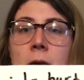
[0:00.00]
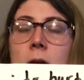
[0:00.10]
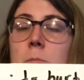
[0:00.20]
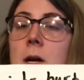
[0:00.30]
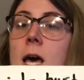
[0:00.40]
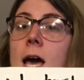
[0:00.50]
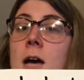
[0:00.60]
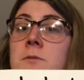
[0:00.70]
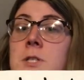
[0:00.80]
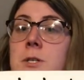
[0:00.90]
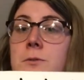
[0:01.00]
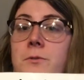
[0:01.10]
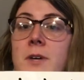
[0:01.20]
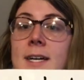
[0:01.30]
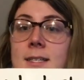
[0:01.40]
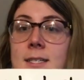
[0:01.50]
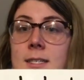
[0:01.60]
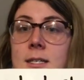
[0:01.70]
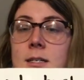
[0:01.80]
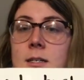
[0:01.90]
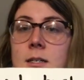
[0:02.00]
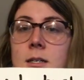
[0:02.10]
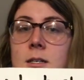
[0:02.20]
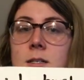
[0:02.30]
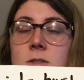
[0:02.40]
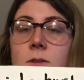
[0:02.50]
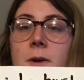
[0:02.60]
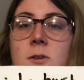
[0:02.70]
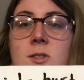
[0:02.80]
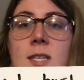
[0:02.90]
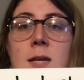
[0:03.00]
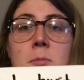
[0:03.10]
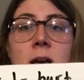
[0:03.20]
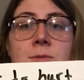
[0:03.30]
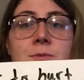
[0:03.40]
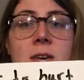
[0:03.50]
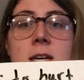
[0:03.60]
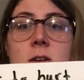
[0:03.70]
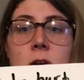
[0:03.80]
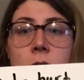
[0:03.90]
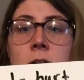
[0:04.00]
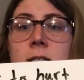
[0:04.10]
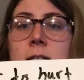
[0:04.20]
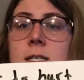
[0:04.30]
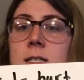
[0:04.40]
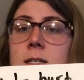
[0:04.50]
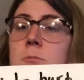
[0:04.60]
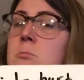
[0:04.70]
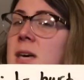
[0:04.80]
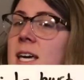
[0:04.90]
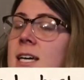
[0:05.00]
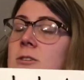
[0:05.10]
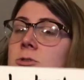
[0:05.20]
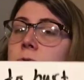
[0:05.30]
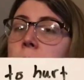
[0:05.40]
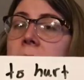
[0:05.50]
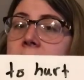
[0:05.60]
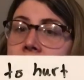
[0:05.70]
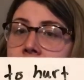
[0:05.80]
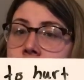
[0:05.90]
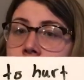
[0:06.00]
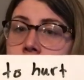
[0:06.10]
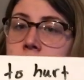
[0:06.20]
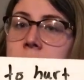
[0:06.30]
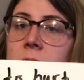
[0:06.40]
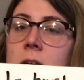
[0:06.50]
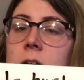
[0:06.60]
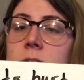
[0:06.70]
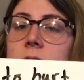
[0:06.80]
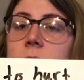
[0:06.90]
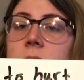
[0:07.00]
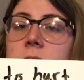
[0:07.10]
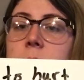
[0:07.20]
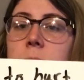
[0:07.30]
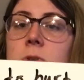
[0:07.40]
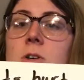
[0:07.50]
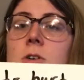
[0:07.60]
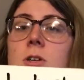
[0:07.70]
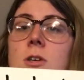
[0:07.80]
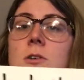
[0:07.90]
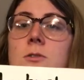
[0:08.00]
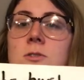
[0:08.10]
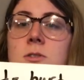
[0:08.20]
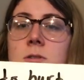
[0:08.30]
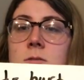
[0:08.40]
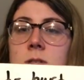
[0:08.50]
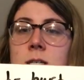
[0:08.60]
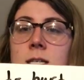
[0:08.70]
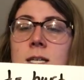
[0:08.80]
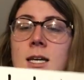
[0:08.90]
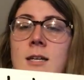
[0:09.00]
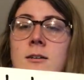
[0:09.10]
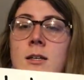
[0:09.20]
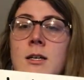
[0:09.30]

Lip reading: But I have 2 feet. So if I were saying my feet hurt, me duelen. So when it's plural, you use en.